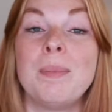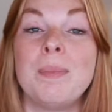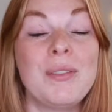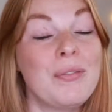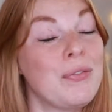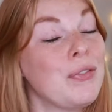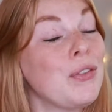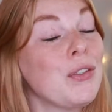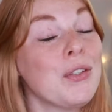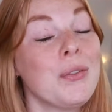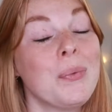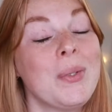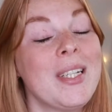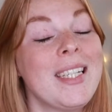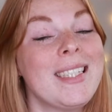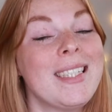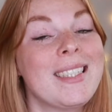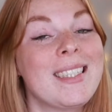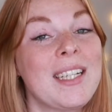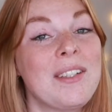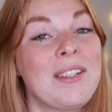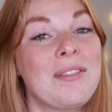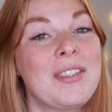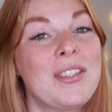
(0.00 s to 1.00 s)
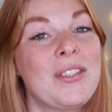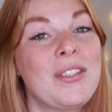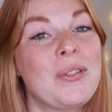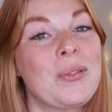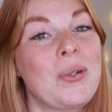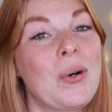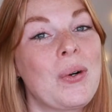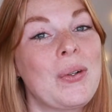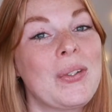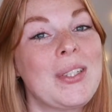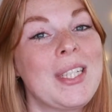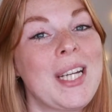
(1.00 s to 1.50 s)
Before we dive
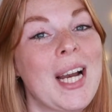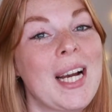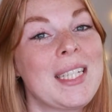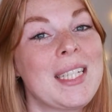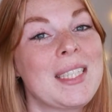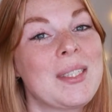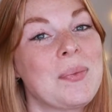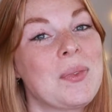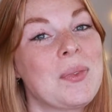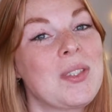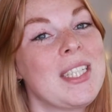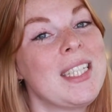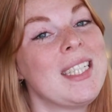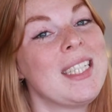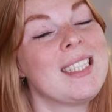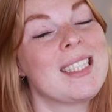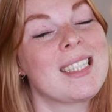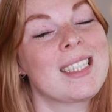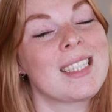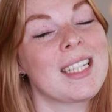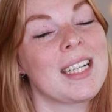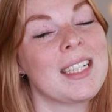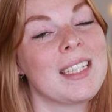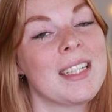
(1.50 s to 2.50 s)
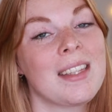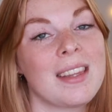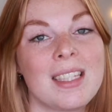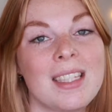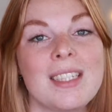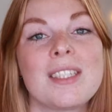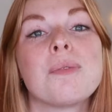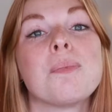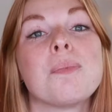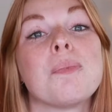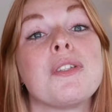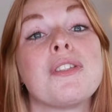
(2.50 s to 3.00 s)
into all the items inside
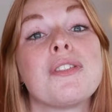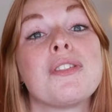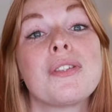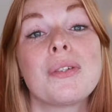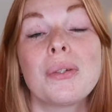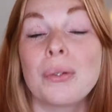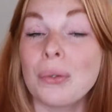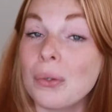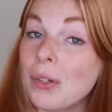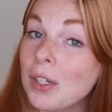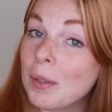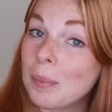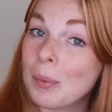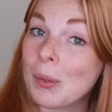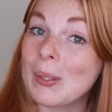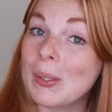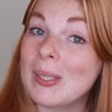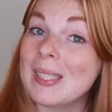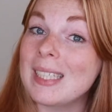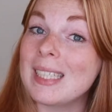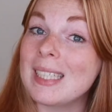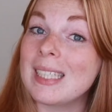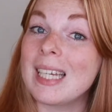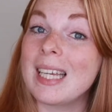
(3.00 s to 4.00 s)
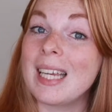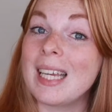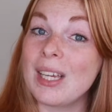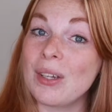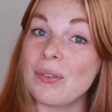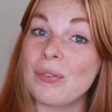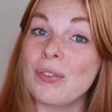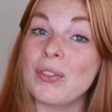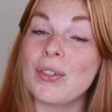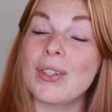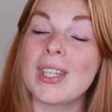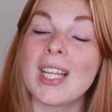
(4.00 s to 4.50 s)
this month's Goodiebox,
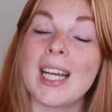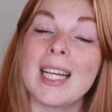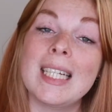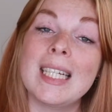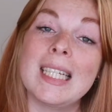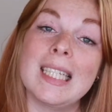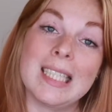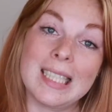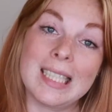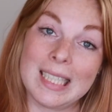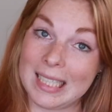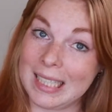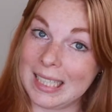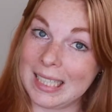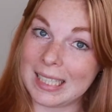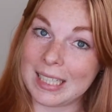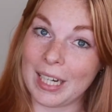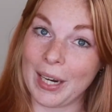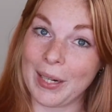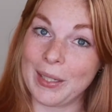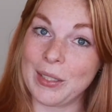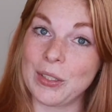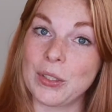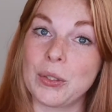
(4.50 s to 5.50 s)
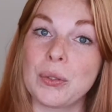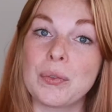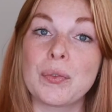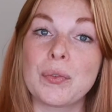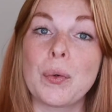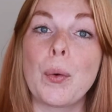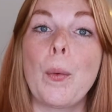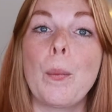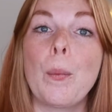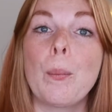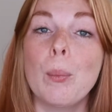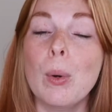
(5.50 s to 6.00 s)
if you like these kinds
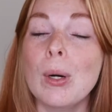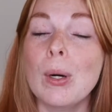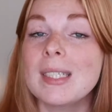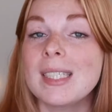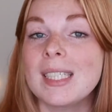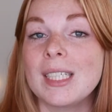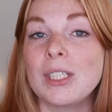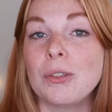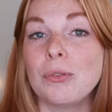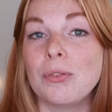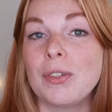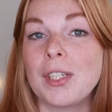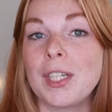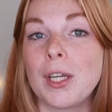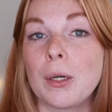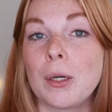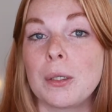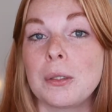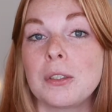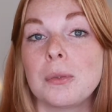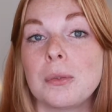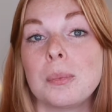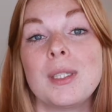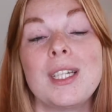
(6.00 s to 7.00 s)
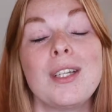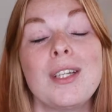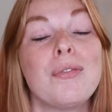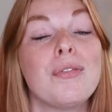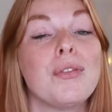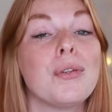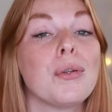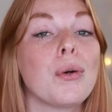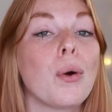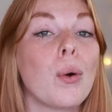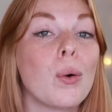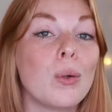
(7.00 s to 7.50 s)
of unboxing videos, but
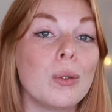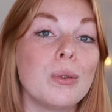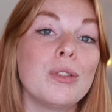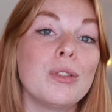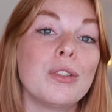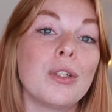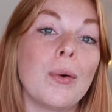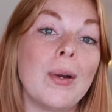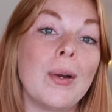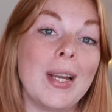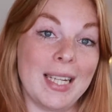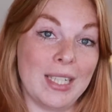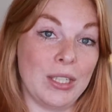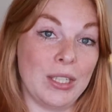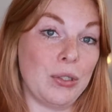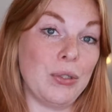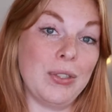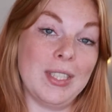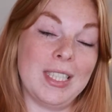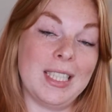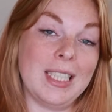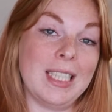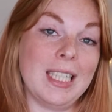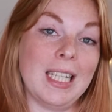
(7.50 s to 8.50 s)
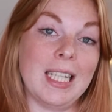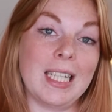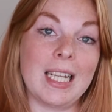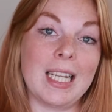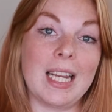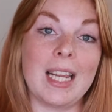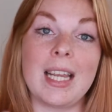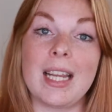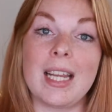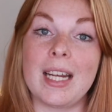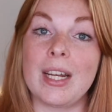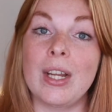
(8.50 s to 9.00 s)
if you're also interested
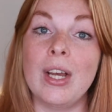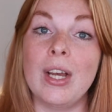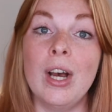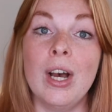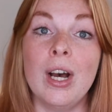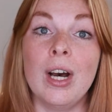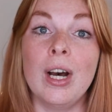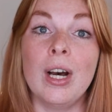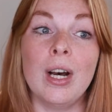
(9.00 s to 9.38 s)
in